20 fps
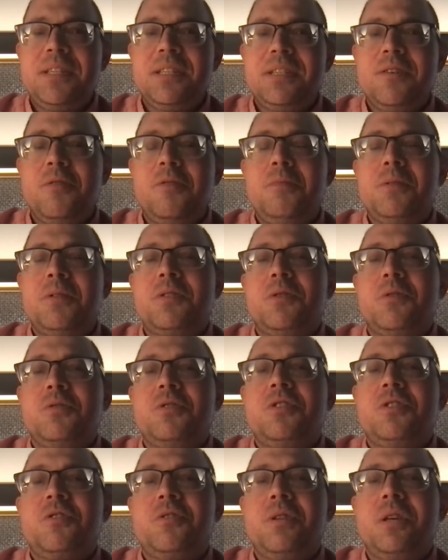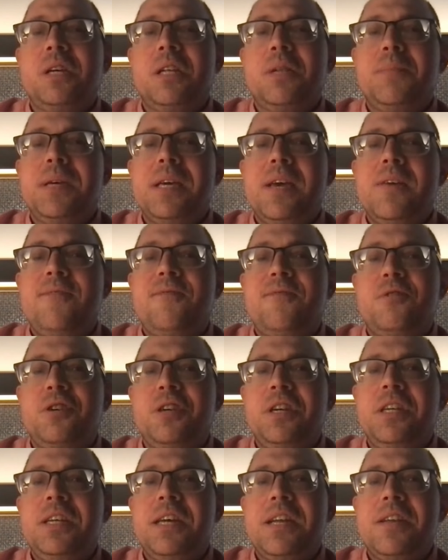This is almost certainly going to be it
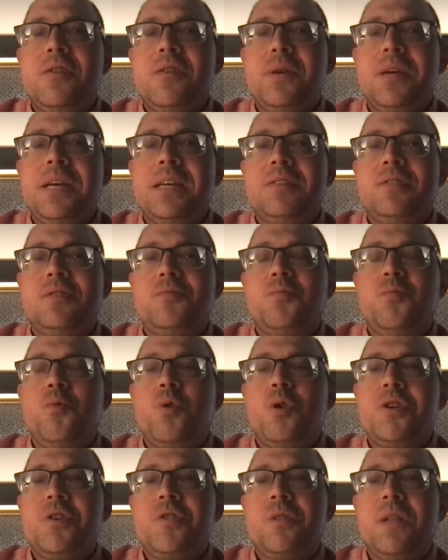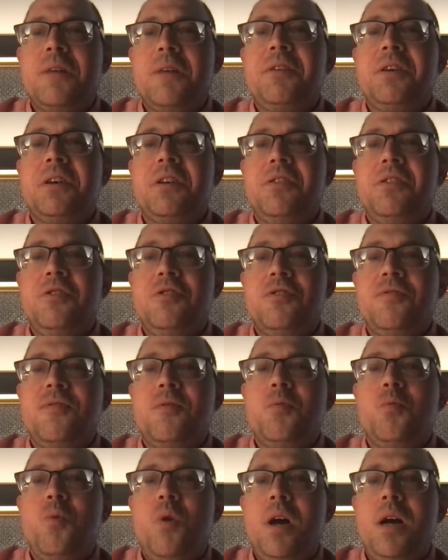for Edey. I know he has 1 year left he can use
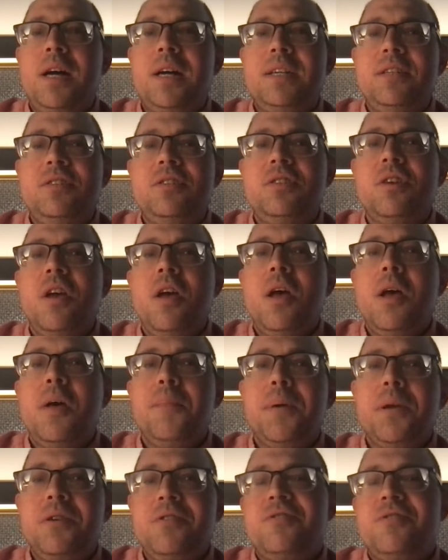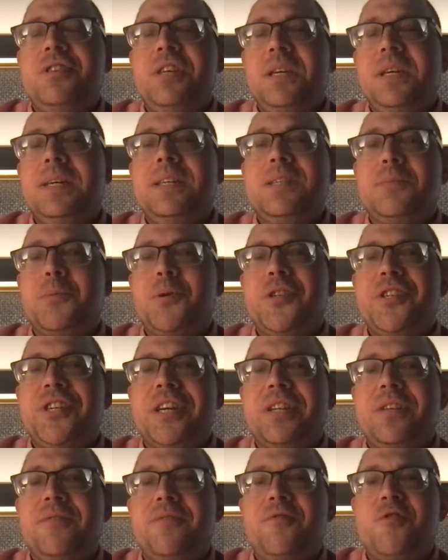if he wants, but you're seeing he's a
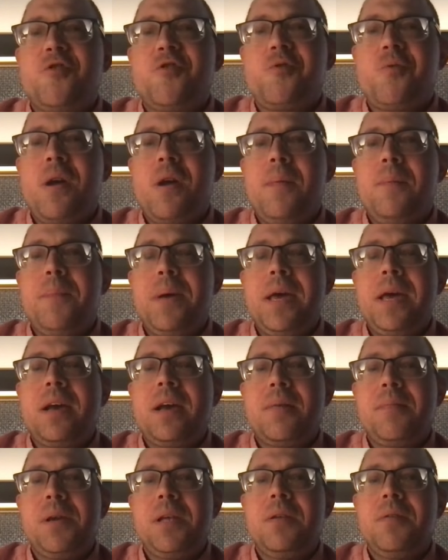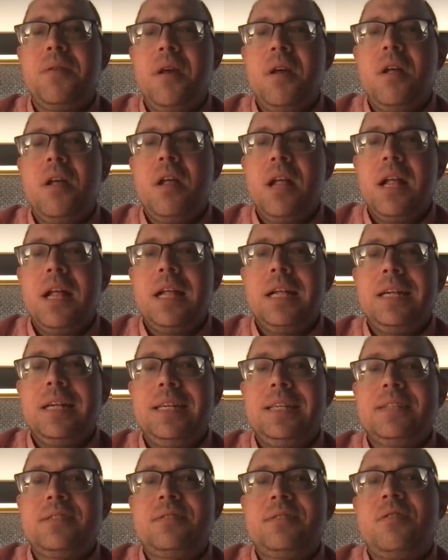projected first round pick. I mean,
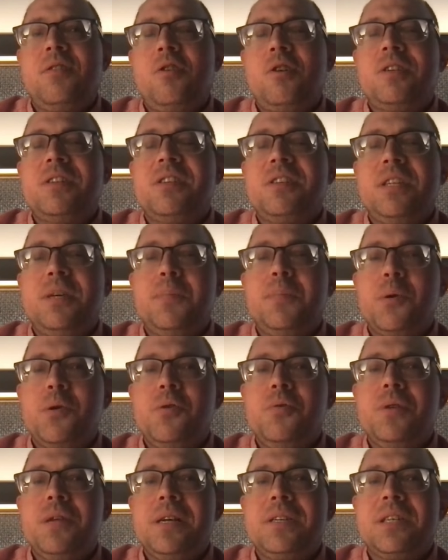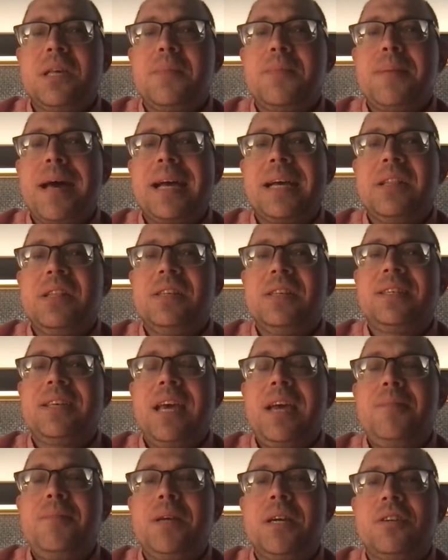it's hard to see Purdue necessarily back in this
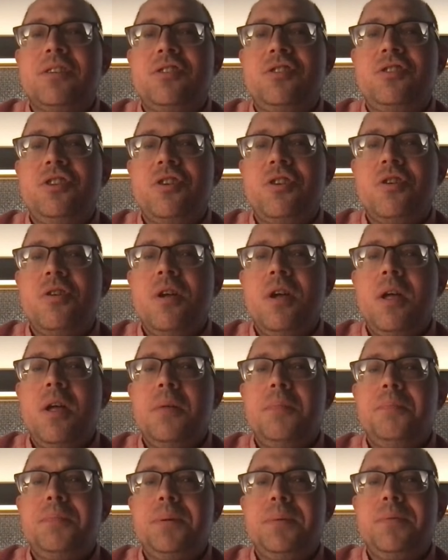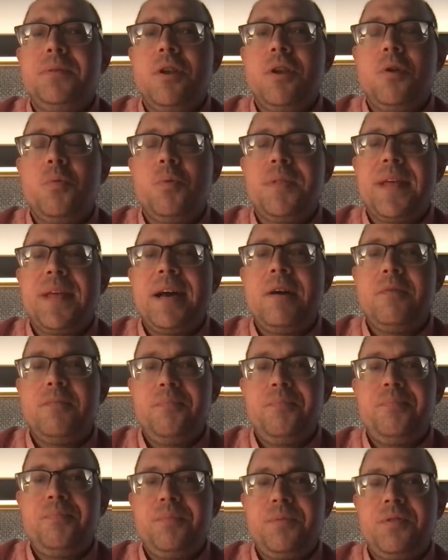game next year, but, you know,
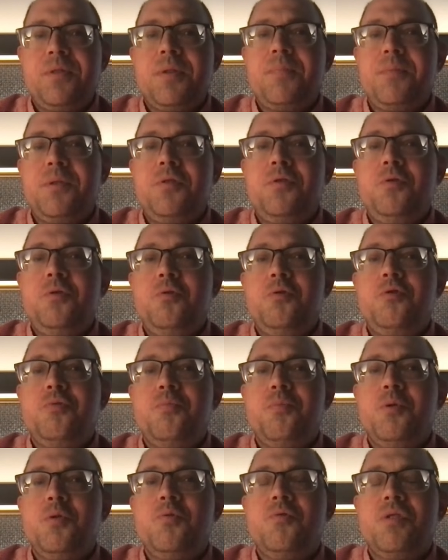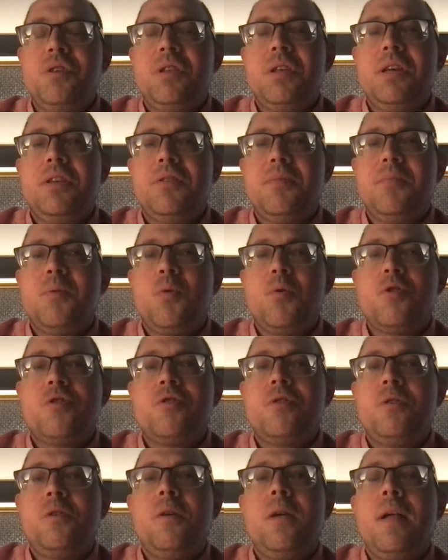without some huge moves in the
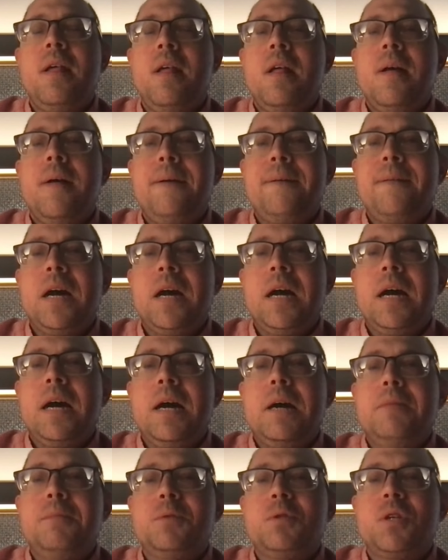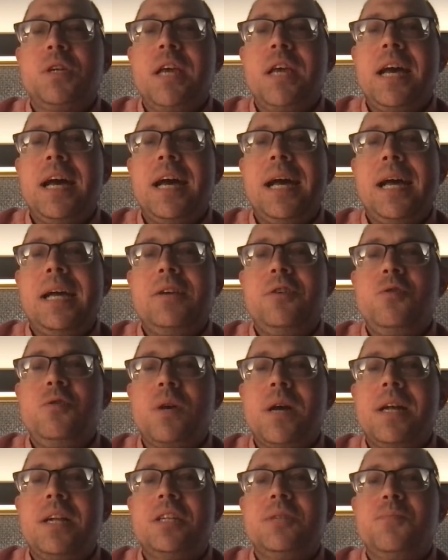portal. So yeah,
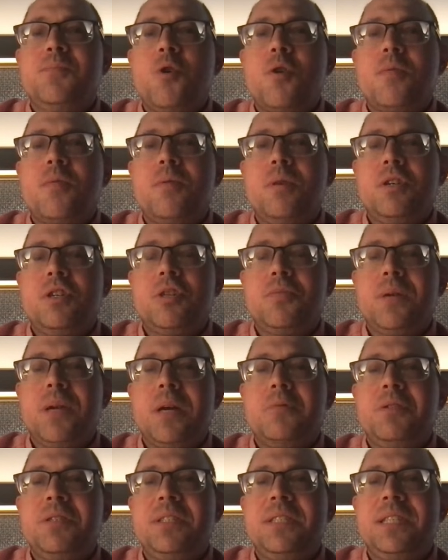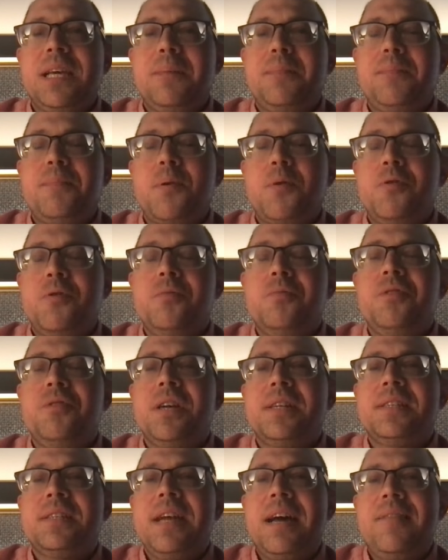UConn has more pressure, but I wouldn't say Purdue
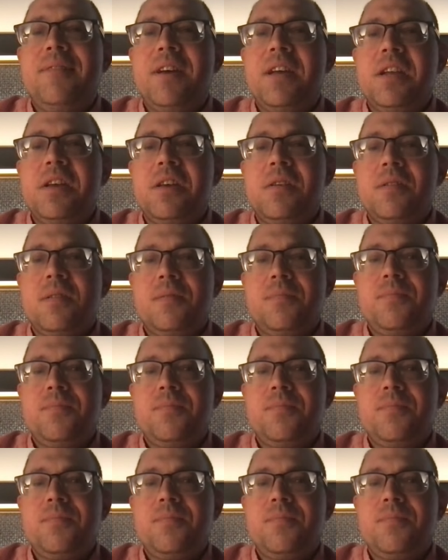doesn't have any.